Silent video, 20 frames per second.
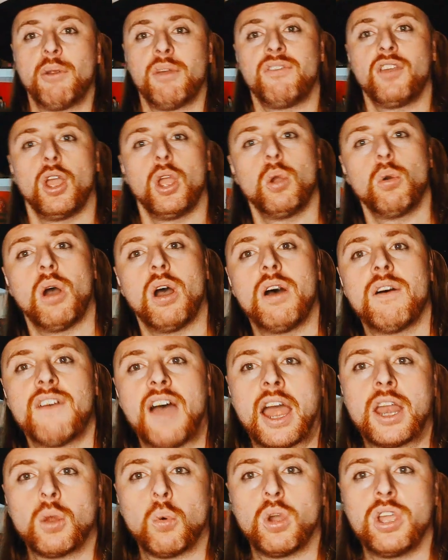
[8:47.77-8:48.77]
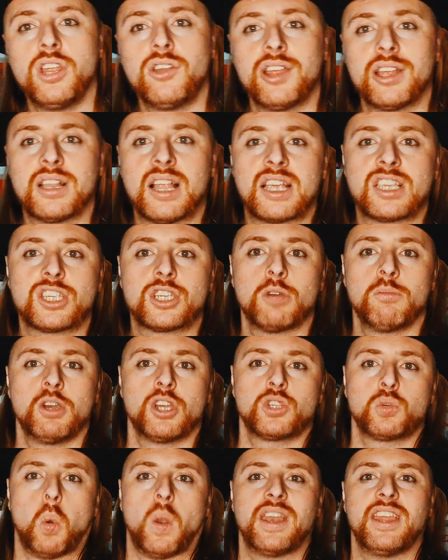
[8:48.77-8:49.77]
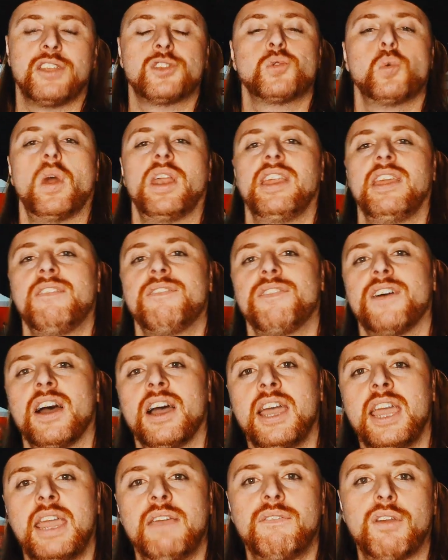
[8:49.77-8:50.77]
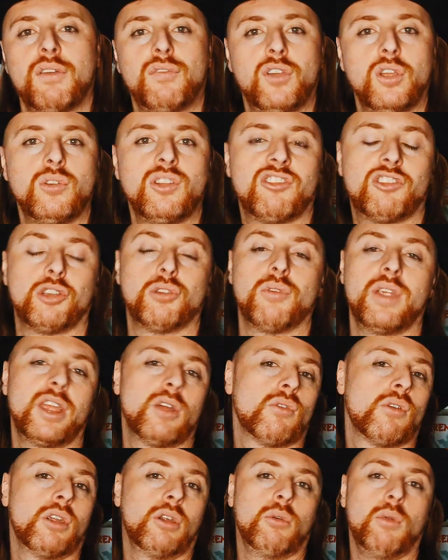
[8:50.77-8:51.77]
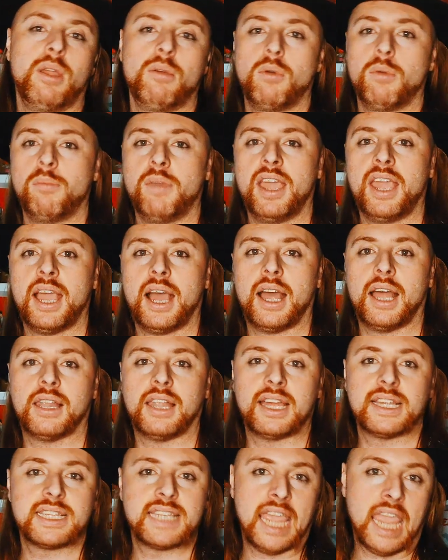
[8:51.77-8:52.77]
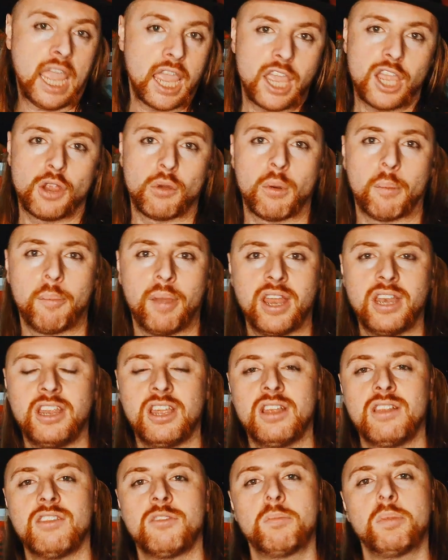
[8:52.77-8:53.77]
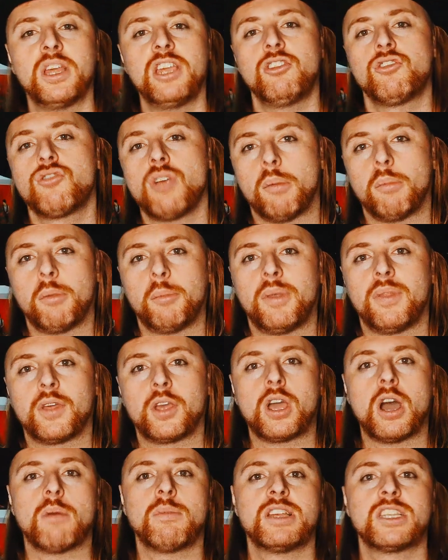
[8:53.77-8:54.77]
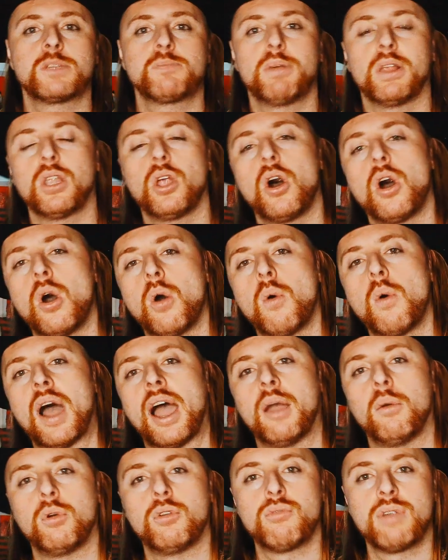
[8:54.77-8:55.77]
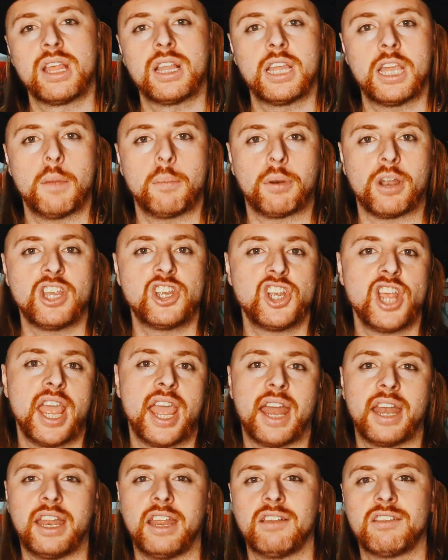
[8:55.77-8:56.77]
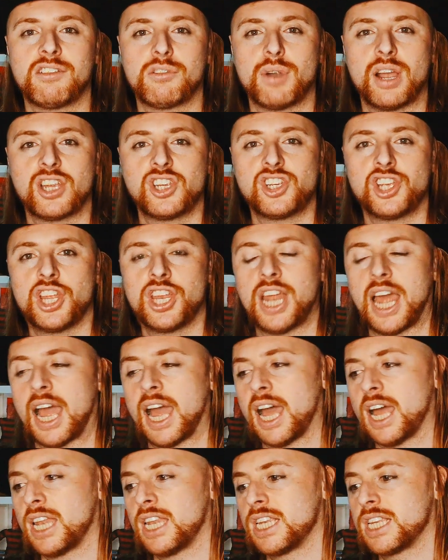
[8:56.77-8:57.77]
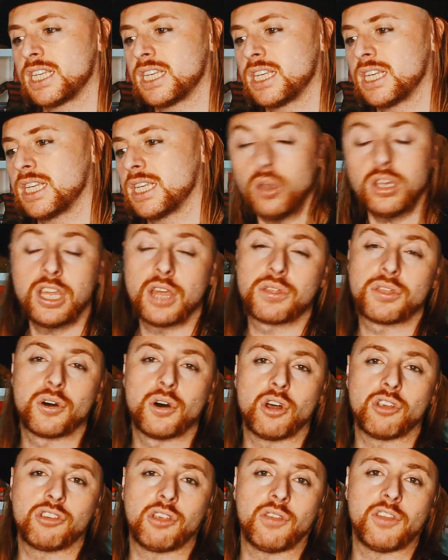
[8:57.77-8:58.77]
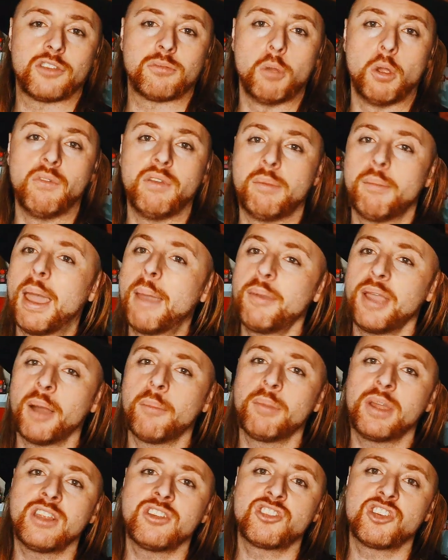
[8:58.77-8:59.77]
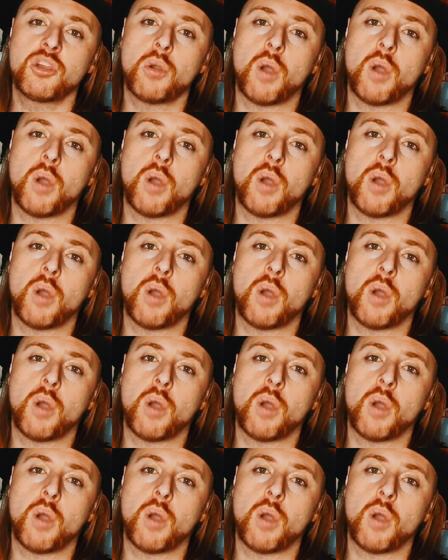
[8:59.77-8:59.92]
my review of I Know What You Did Last Summer 2025. If you disagree or agree with me, I like to hear your opinions. Please drop them in the comments below. I would really appreciate any interaction and all your thoughts on this movie. Maybe I'm being